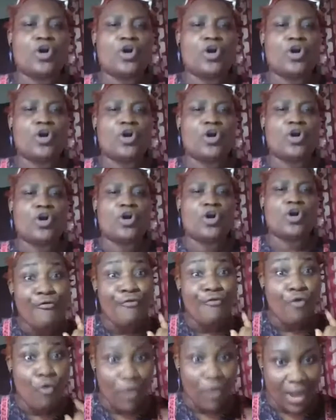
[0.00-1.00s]
That was the
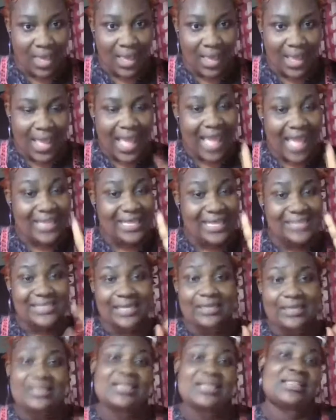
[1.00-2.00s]
role, and that's
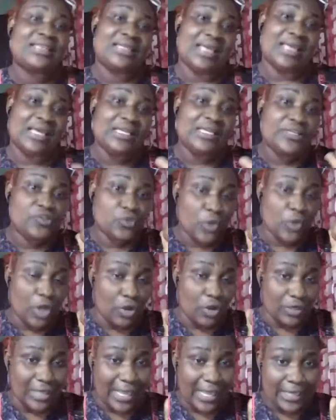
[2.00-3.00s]
another thing that
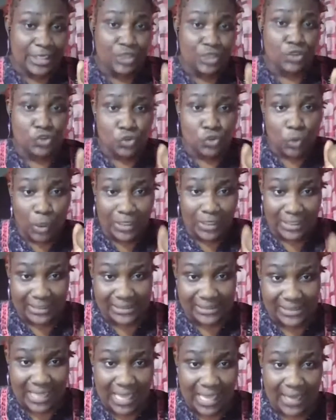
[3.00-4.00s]
I need you to
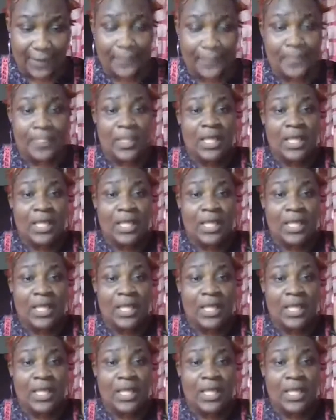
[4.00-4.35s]
understand.